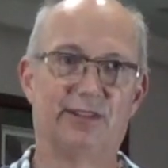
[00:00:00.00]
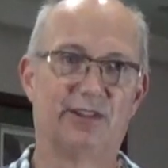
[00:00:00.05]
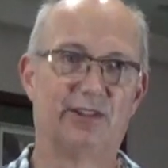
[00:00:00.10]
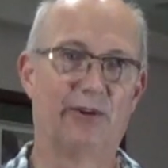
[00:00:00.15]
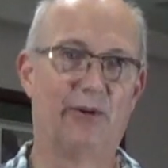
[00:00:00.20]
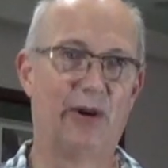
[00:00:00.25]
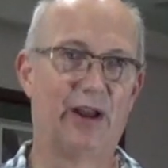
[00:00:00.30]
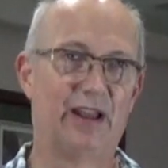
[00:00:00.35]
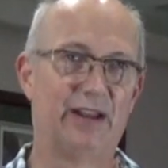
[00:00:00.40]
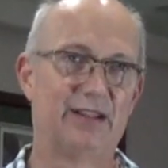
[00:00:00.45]

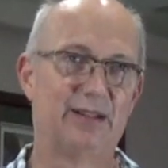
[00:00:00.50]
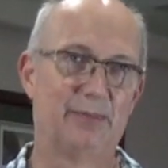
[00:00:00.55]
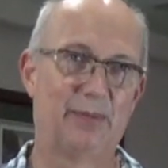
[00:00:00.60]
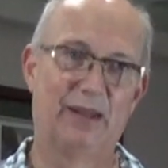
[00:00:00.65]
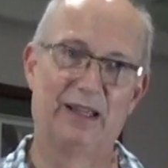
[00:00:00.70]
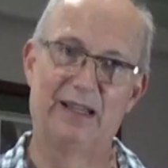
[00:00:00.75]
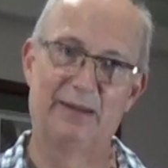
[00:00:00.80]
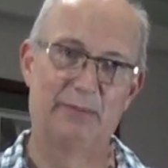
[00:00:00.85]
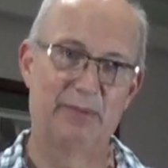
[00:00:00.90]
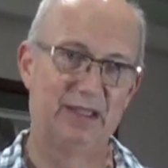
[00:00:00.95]
go on to
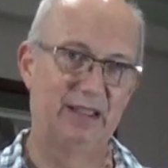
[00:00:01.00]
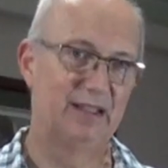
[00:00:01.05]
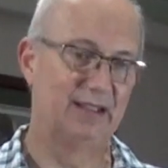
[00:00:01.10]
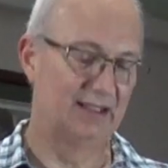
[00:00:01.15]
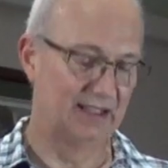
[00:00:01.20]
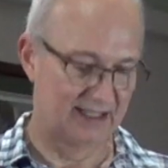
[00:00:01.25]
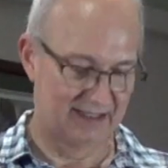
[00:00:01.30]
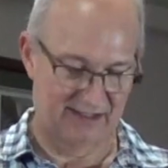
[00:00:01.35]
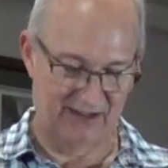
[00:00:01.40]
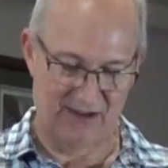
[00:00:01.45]
plan B.
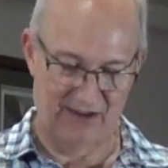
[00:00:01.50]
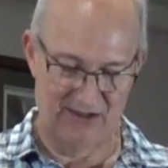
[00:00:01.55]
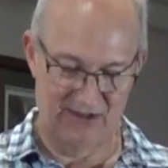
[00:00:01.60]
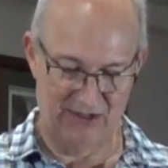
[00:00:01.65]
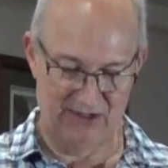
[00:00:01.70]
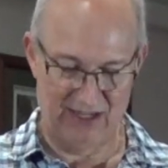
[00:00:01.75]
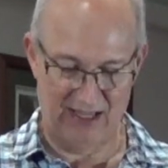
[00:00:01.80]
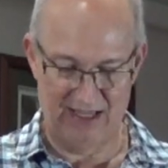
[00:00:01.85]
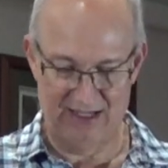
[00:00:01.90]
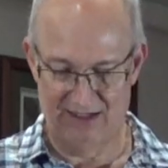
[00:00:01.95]
That's all
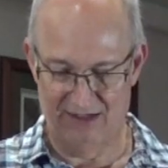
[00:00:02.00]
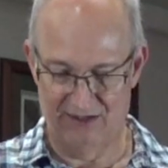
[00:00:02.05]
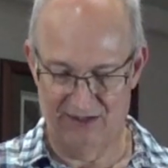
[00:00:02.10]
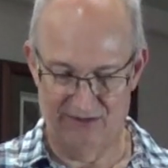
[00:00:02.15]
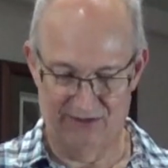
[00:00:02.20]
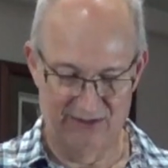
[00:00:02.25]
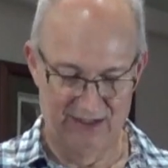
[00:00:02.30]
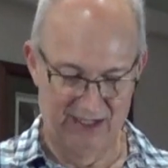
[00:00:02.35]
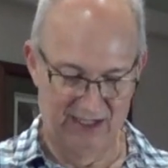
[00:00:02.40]
you can do.